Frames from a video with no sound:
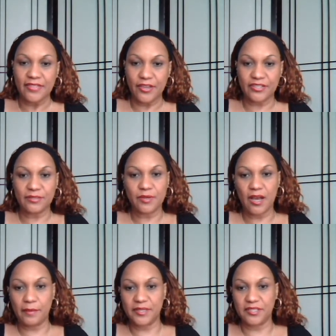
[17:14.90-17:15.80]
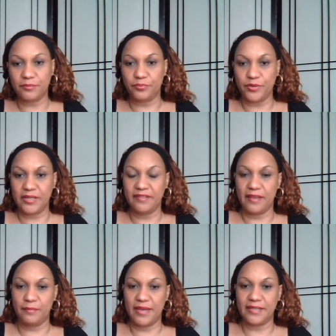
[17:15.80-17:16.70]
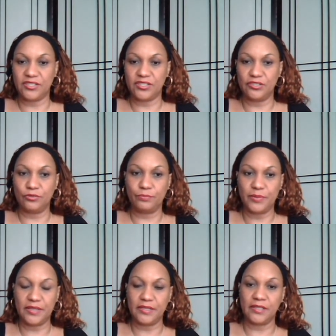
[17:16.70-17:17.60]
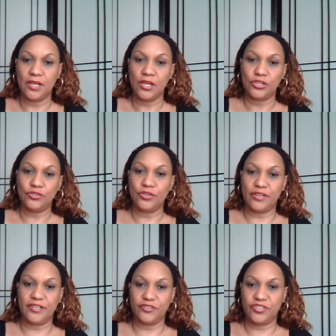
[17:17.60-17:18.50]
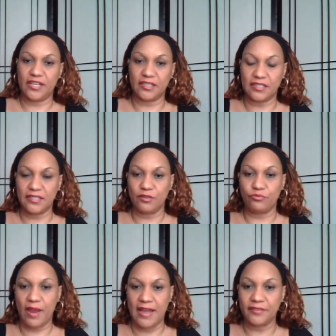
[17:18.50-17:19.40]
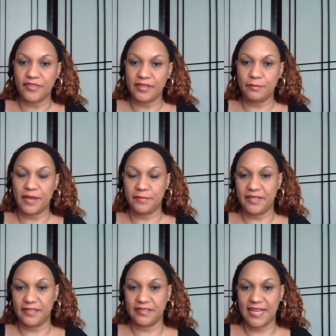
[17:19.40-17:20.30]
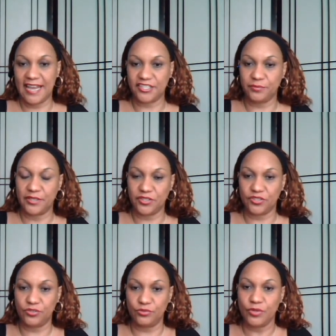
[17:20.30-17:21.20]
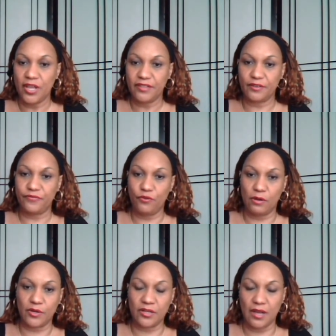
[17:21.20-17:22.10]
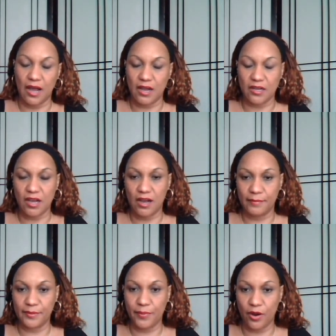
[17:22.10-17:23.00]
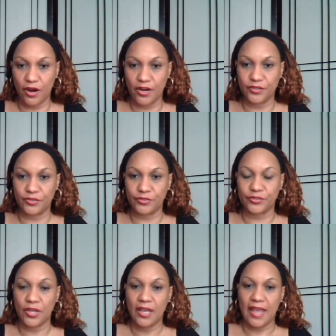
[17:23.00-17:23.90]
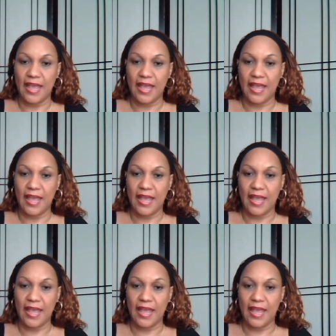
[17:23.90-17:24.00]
there's some karmic debris that may still be, you know, energetically around them, maybe the attachments to their former karmic partners,